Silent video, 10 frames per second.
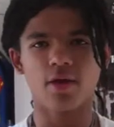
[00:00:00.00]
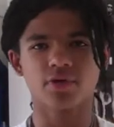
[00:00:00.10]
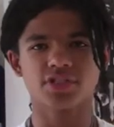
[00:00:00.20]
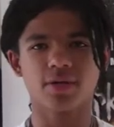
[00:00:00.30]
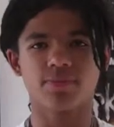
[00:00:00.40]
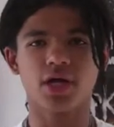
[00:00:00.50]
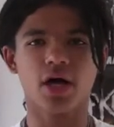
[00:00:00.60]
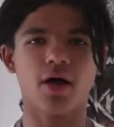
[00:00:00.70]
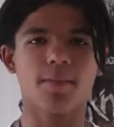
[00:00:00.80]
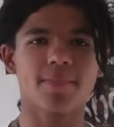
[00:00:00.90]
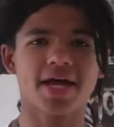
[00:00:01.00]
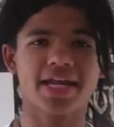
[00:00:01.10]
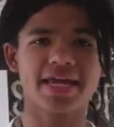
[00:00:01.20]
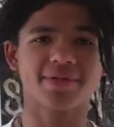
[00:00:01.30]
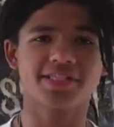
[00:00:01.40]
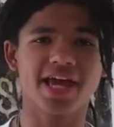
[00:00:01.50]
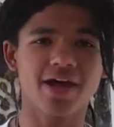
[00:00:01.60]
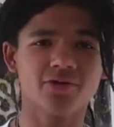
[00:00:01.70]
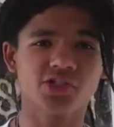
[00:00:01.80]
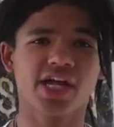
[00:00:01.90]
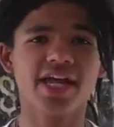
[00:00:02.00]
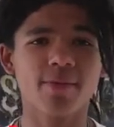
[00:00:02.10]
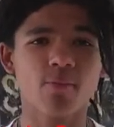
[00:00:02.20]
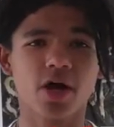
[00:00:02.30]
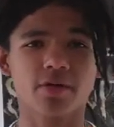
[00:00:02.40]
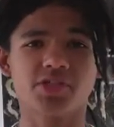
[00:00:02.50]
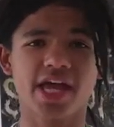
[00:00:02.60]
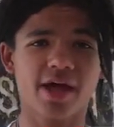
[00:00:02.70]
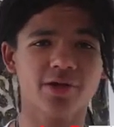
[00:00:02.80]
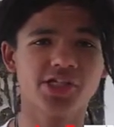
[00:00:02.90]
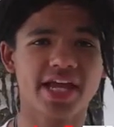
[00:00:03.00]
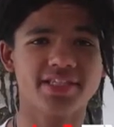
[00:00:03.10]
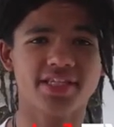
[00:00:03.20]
what's up, y'all? My name is LJ, and welcome to LJ